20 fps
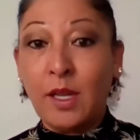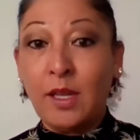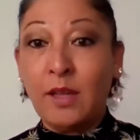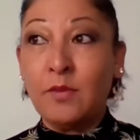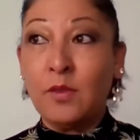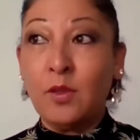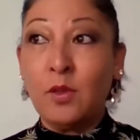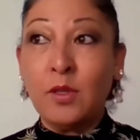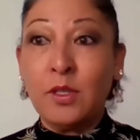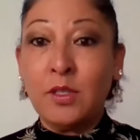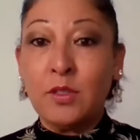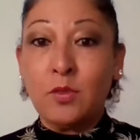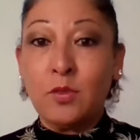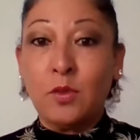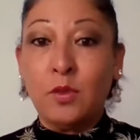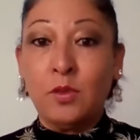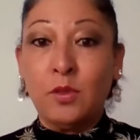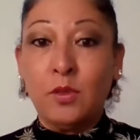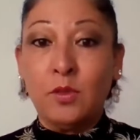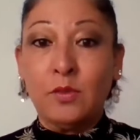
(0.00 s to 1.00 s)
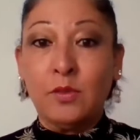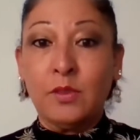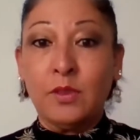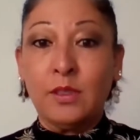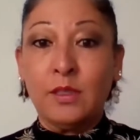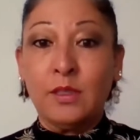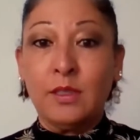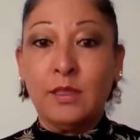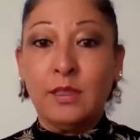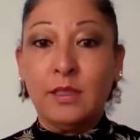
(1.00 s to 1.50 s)
I have no control
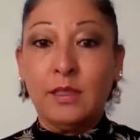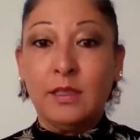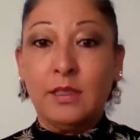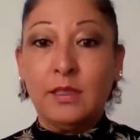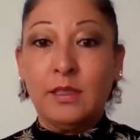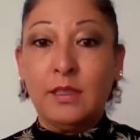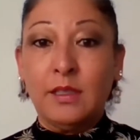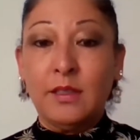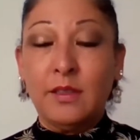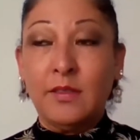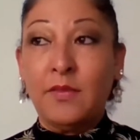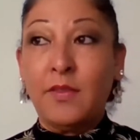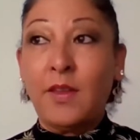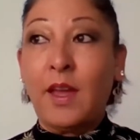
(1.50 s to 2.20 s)
over the